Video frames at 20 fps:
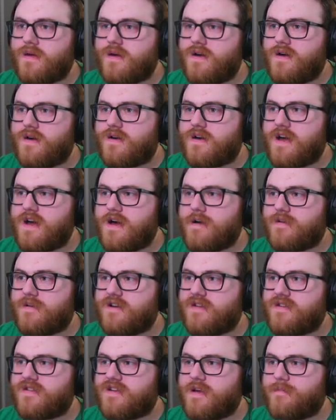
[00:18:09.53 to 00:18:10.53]
Okay, I'm
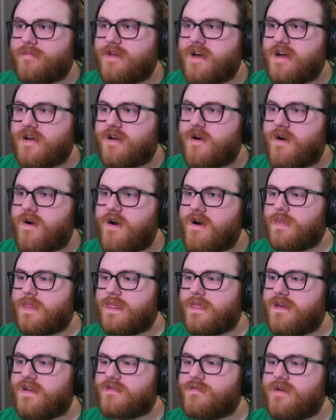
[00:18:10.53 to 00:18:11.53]
gonna skip that car
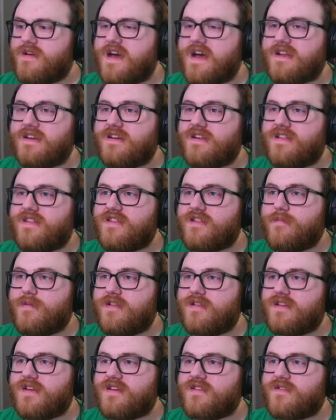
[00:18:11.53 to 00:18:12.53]
because we got an
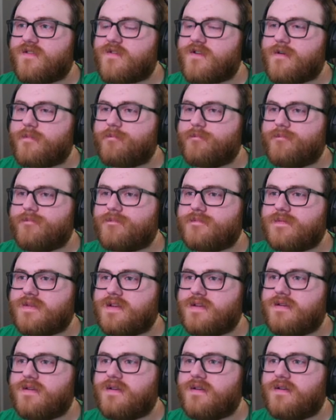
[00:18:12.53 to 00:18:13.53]
instability storm
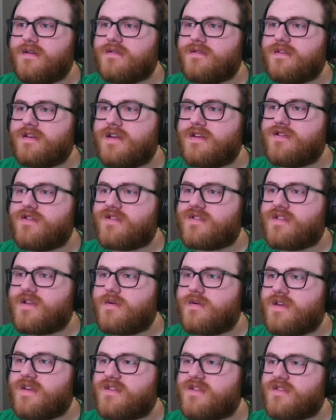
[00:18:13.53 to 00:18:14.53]
that I just
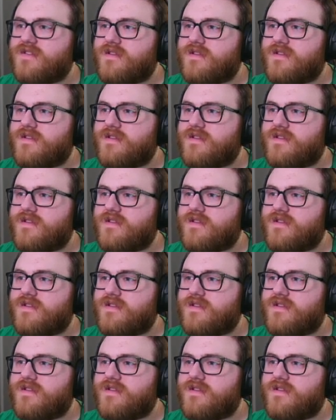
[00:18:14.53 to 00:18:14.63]
noticed.